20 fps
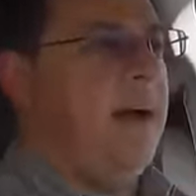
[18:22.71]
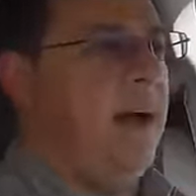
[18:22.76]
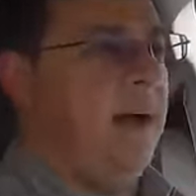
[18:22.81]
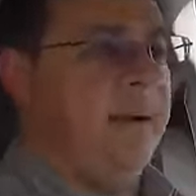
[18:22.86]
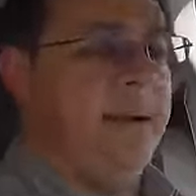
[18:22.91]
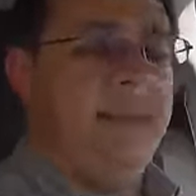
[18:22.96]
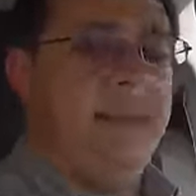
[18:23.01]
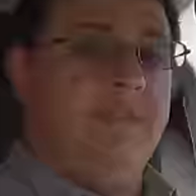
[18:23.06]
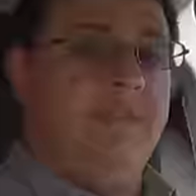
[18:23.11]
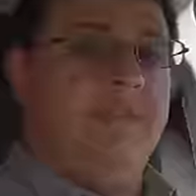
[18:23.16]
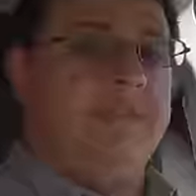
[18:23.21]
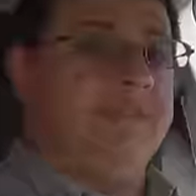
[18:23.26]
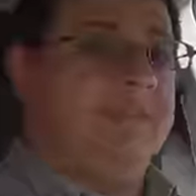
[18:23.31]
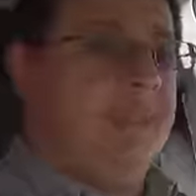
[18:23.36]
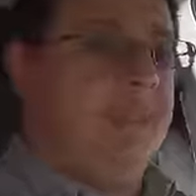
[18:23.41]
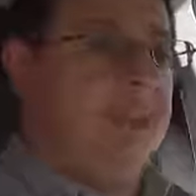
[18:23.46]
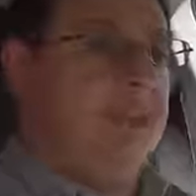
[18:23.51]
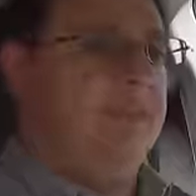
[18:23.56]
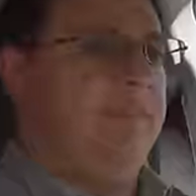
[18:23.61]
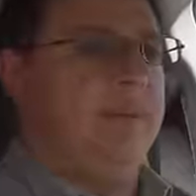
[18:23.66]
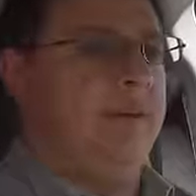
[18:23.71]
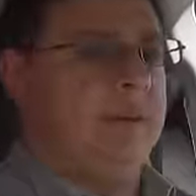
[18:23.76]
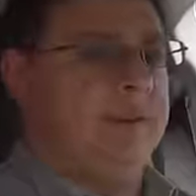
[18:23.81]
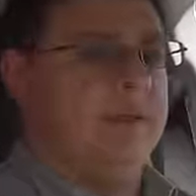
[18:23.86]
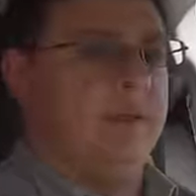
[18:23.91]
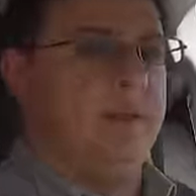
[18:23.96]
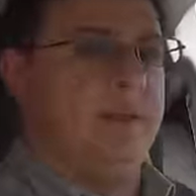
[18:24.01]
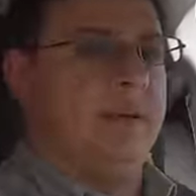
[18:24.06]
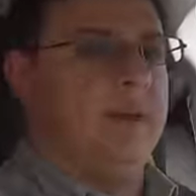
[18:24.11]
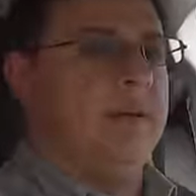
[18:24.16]
I'm going to give this an A
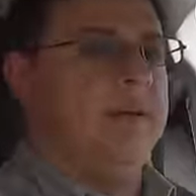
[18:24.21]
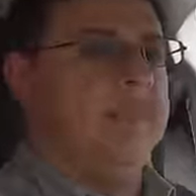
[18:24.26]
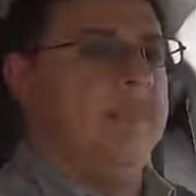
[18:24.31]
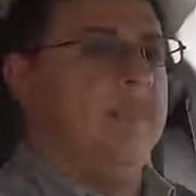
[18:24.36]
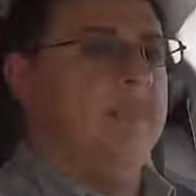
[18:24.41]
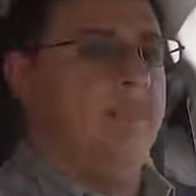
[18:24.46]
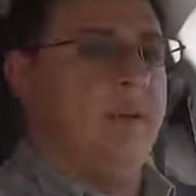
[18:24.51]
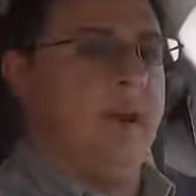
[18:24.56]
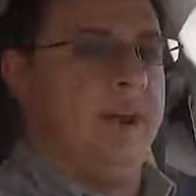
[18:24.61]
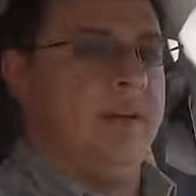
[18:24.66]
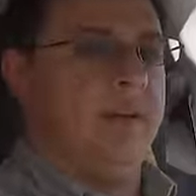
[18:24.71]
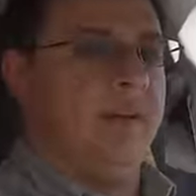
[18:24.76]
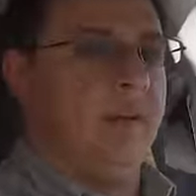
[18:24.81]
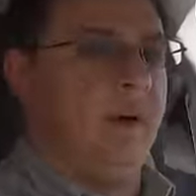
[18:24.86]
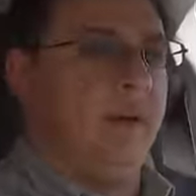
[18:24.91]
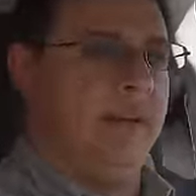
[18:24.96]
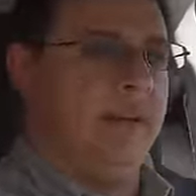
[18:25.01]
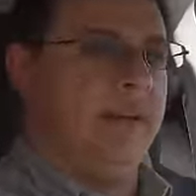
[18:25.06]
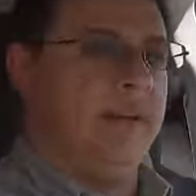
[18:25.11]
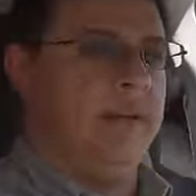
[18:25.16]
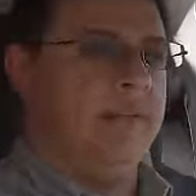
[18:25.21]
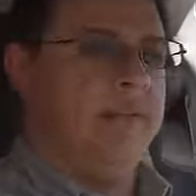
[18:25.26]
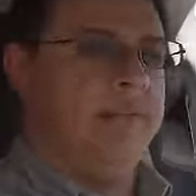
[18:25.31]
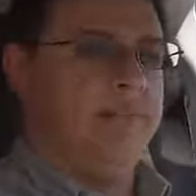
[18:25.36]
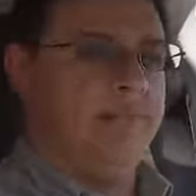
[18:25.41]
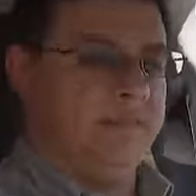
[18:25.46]
plus when it comes to the ride quality.